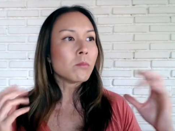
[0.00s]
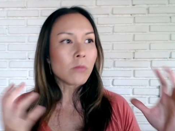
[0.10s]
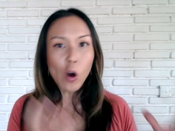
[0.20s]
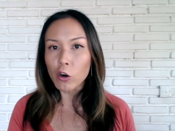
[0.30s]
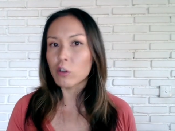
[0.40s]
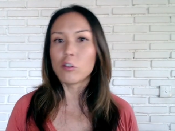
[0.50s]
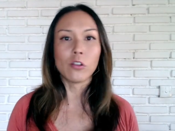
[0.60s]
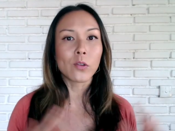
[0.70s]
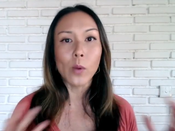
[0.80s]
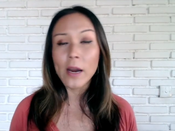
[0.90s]

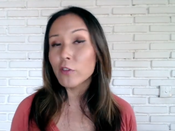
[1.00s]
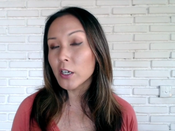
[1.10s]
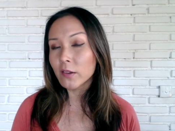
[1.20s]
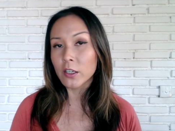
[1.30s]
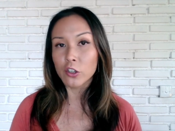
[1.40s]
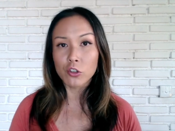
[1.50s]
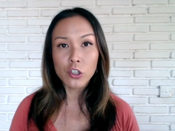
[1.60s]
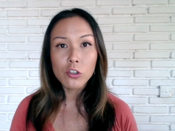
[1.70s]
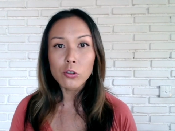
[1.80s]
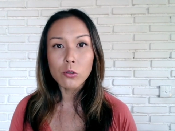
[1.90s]
articles, whatever it is that you
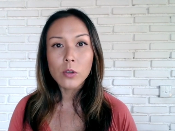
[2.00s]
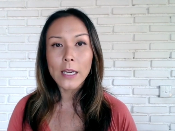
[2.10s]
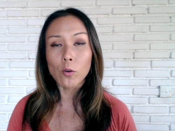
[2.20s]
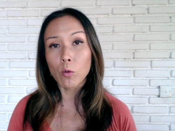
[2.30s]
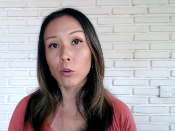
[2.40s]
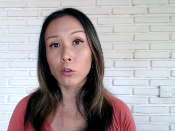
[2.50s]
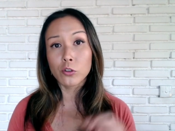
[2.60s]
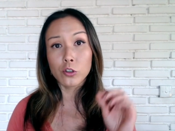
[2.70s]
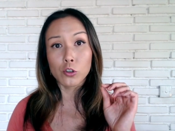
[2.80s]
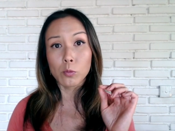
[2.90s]
do in order
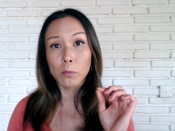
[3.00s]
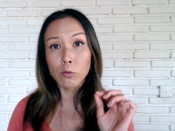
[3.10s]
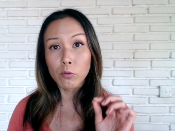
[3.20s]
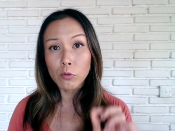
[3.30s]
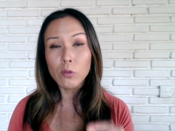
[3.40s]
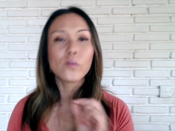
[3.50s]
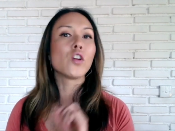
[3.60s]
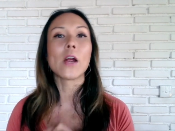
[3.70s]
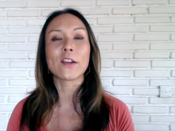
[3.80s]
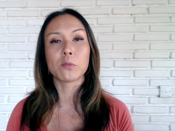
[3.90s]
to prove
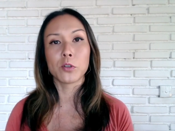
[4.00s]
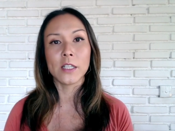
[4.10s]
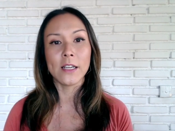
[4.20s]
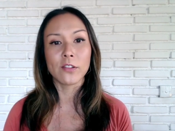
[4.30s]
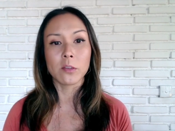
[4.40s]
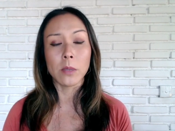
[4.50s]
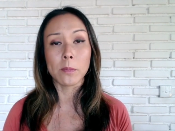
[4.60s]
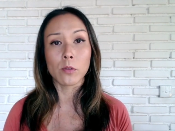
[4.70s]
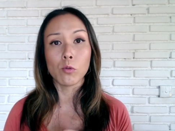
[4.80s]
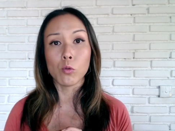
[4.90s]
your expertise to
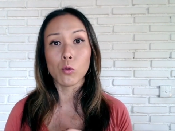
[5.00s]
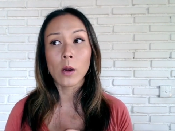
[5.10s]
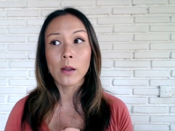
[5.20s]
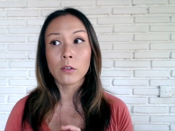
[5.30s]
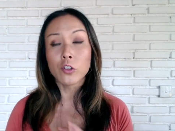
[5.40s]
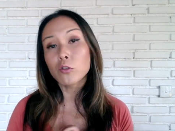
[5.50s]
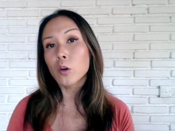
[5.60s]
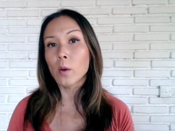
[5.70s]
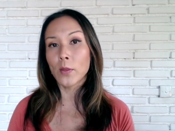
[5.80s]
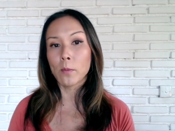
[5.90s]
people who don't know
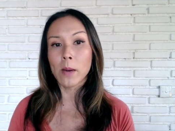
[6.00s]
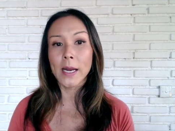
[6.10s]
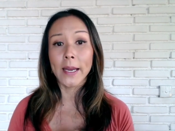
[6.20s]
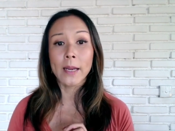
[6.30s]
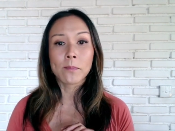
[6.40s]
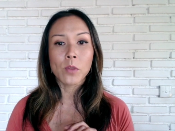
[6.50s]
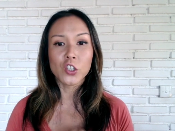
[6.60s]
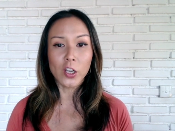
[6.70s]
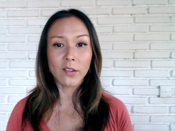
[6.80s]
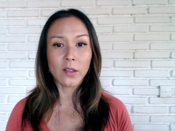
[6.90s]
what they're buying
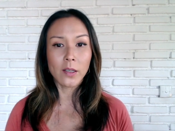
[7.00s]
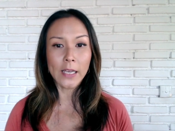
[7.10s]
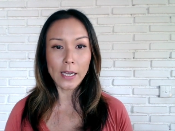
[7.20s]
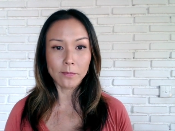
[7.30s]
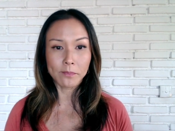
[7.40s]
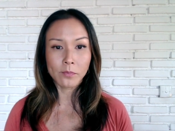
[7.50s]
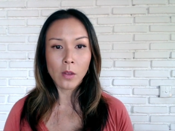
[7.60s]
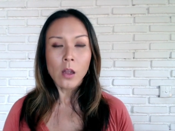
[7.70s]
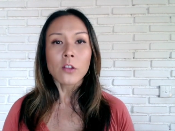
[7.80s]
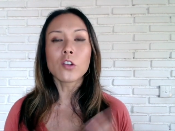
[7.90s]
just yet.
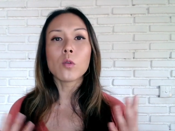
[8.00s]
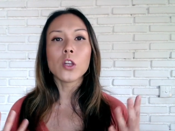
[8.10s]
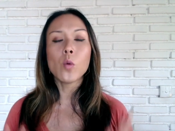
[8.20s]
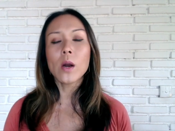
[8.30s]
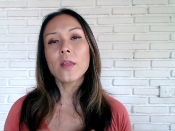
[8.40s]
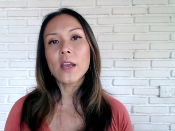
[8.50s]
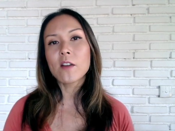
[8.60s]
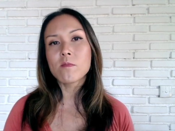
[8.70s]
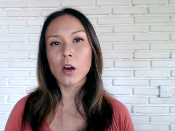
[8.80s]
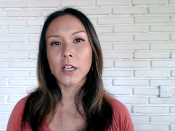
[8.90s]
So you want to think of
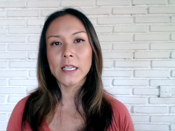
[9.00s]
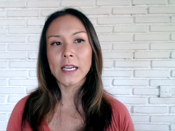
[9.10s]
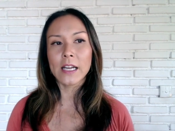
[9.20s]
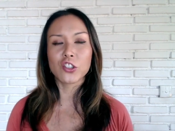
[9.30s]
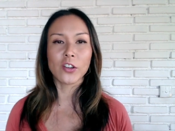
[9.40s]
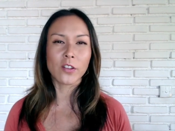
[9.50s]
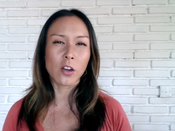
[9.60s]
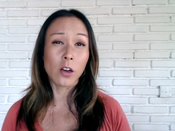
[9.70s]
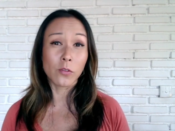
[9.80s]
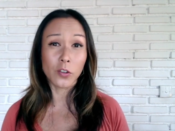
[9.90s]
marketing as just a
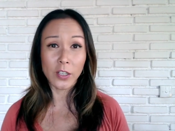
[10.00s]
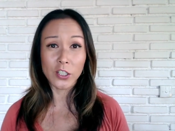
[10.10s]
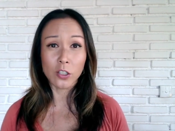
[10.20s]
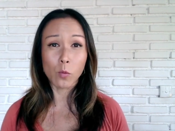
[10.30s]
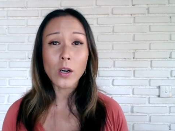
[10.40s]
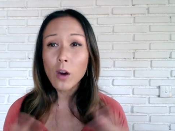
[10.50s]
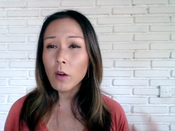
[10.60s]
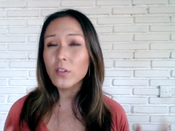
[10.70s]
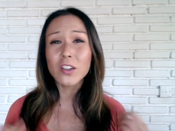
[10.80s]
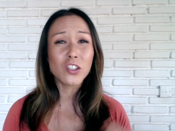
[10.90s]
conversation. What
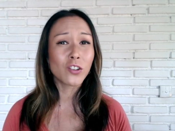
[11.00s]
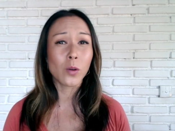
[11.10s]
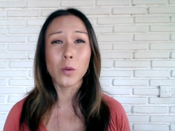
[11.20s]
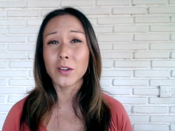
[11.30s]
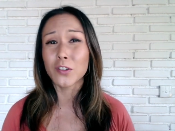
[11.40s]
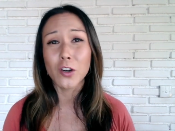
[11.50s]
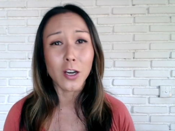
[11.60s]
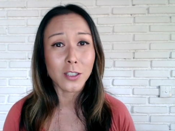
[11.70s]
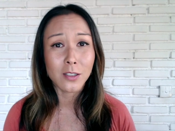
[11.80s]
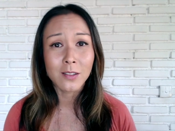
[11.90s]
conversations do I want to start?